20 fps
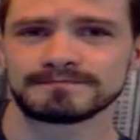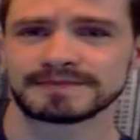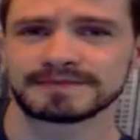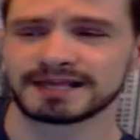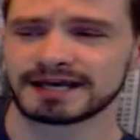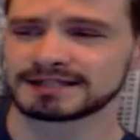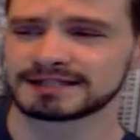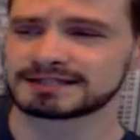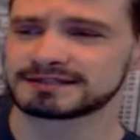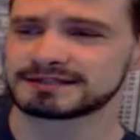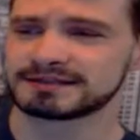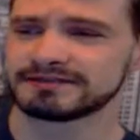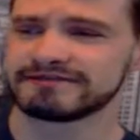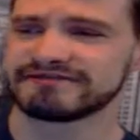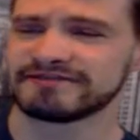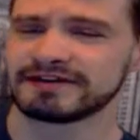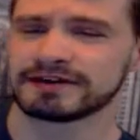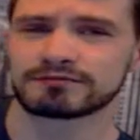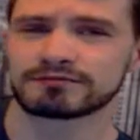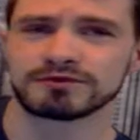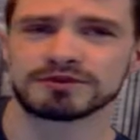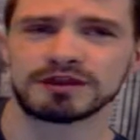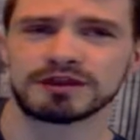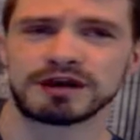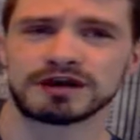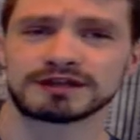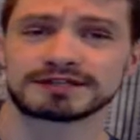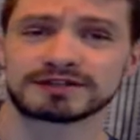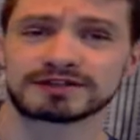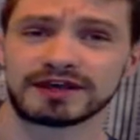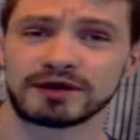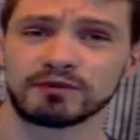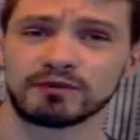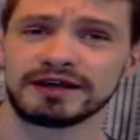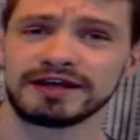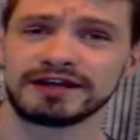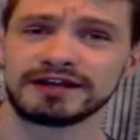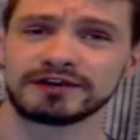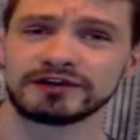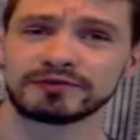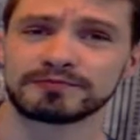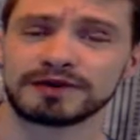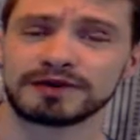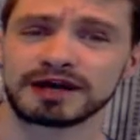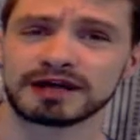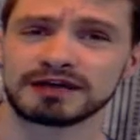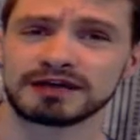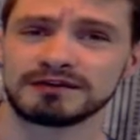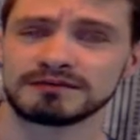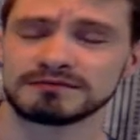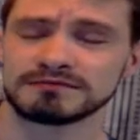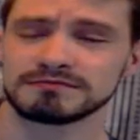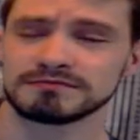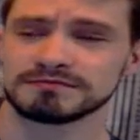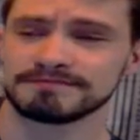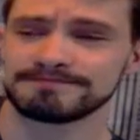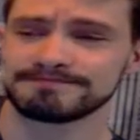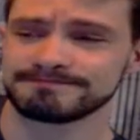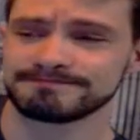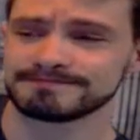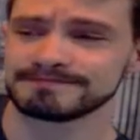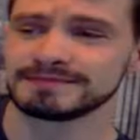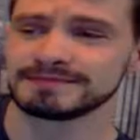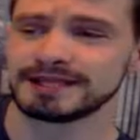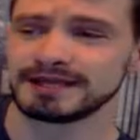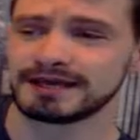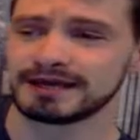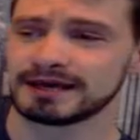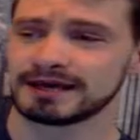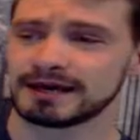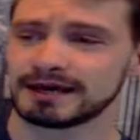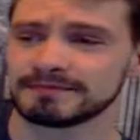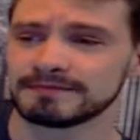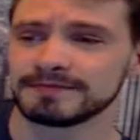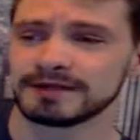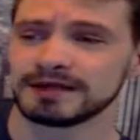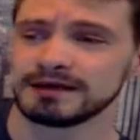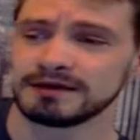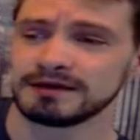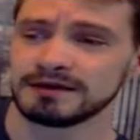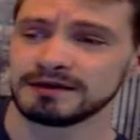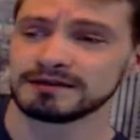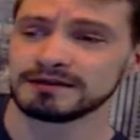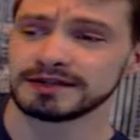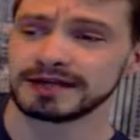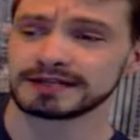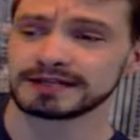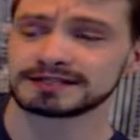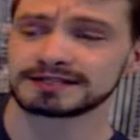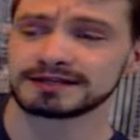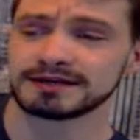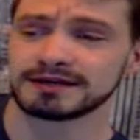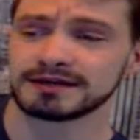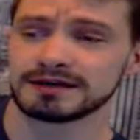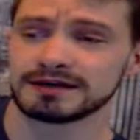That's the federal law. So that weed in your pocket, yeah, that's